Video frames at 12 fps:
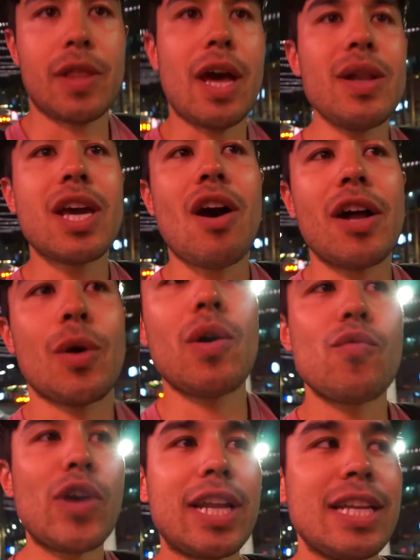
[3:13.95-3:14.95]
The only cardio I
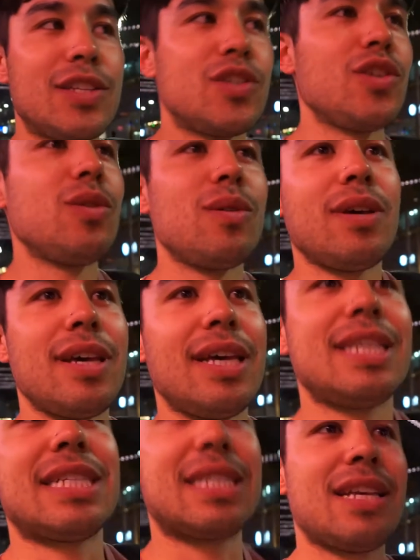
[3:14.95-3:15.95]
really do
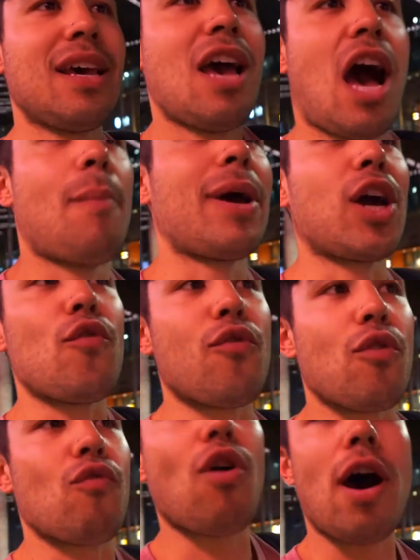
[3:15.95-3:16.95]
is I might go
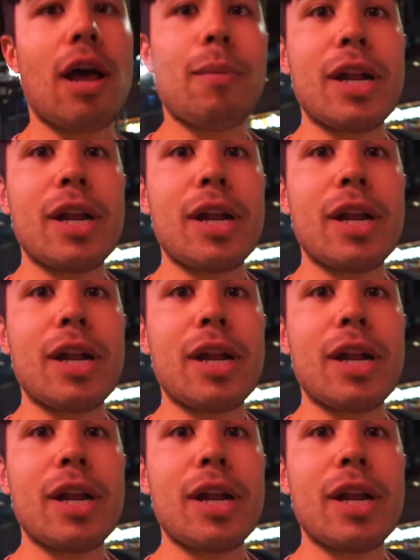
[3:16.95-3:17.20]
for a run,